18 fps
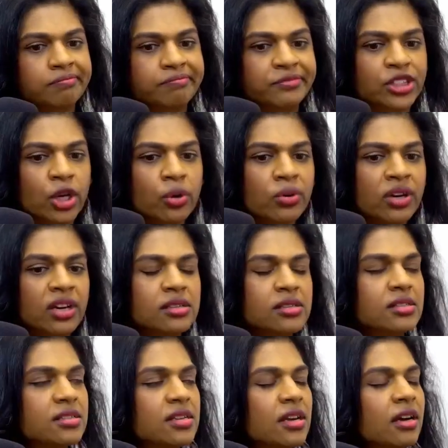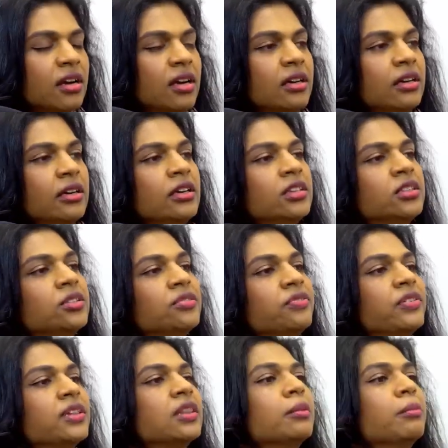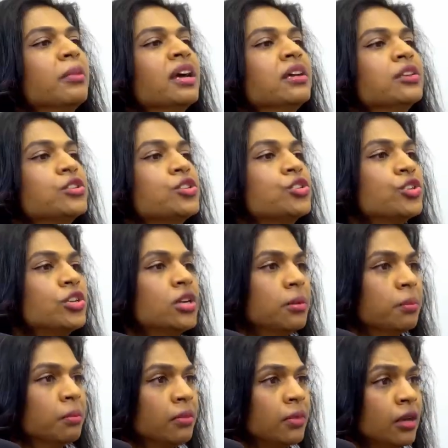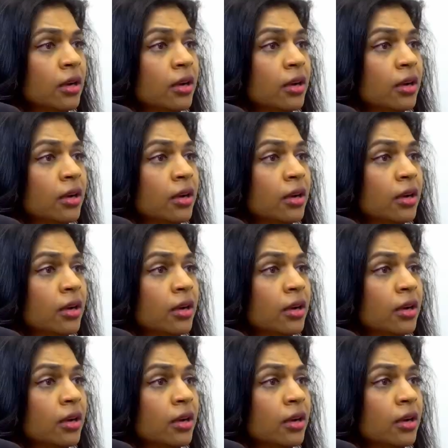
don't necessarily need to fit the mainstream.